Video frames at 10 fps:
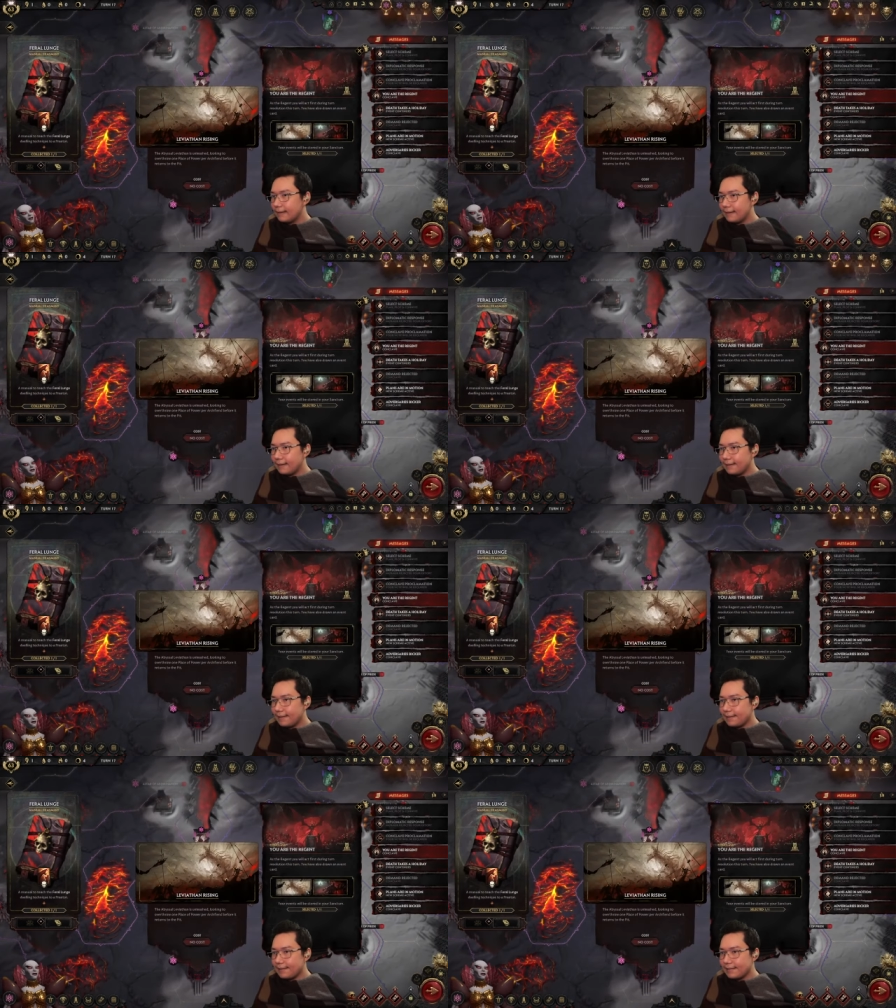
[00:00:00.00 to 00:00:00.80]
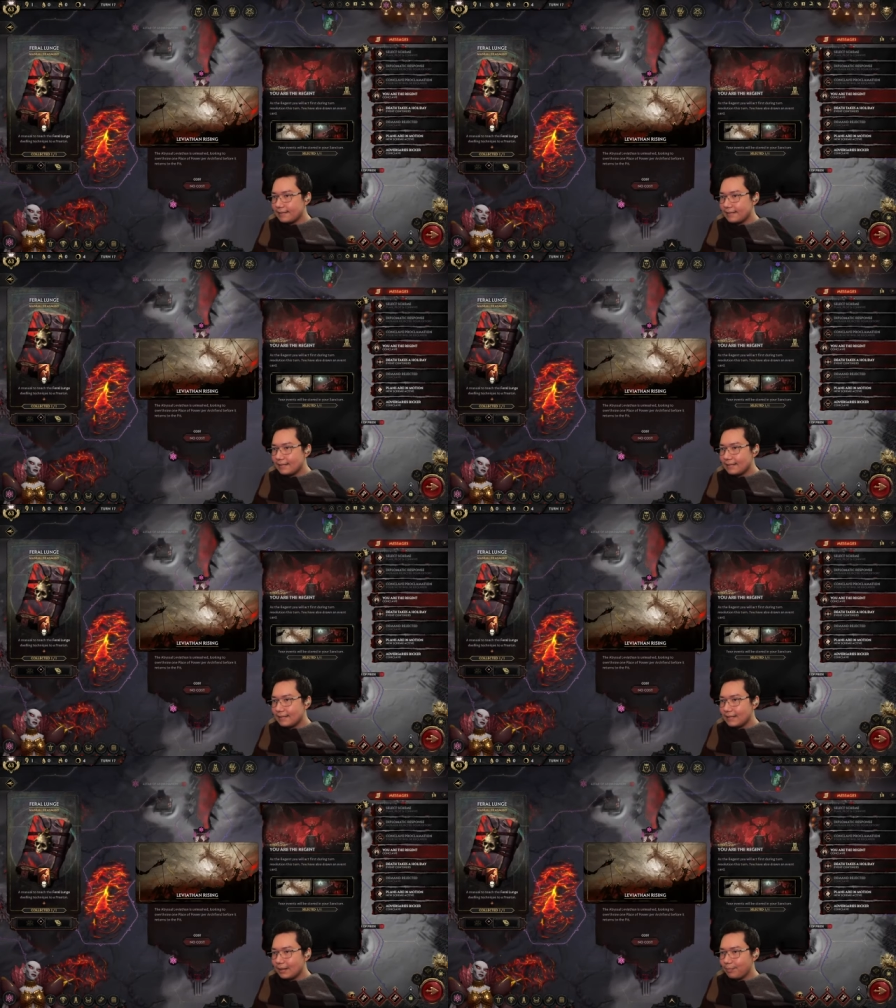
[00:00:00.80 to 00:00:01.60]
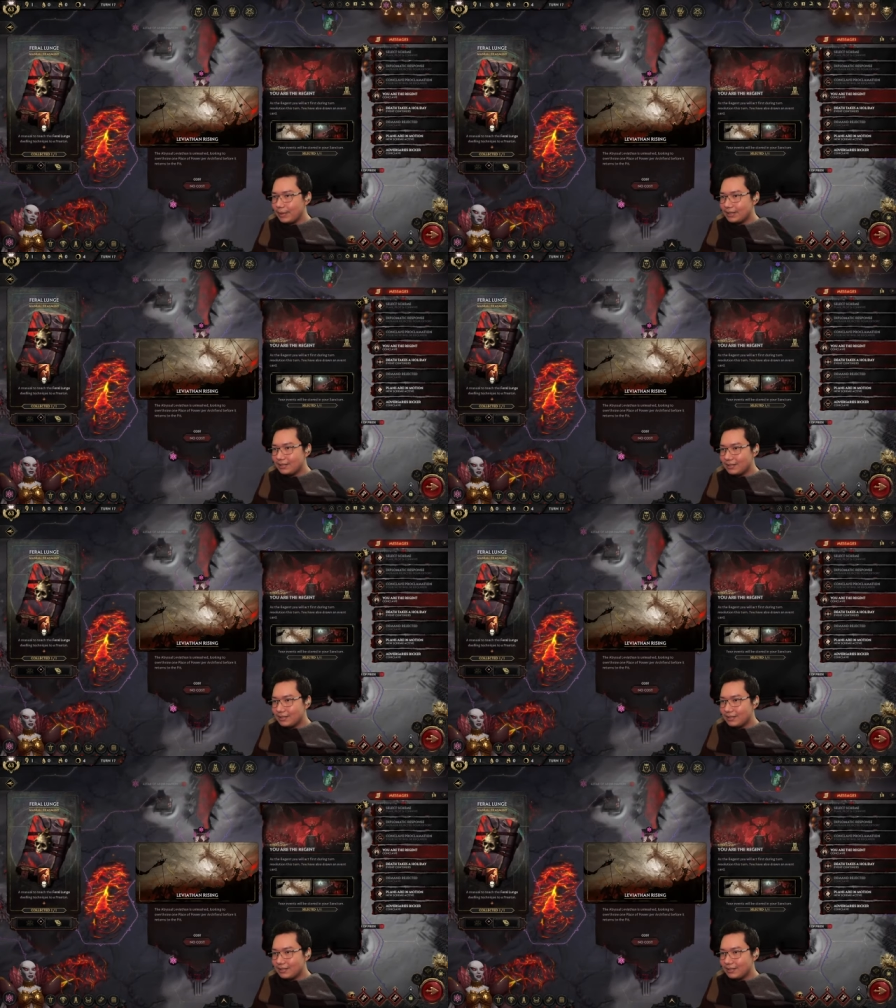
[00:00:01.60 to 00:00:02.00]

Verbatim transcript: Uh... Abyss,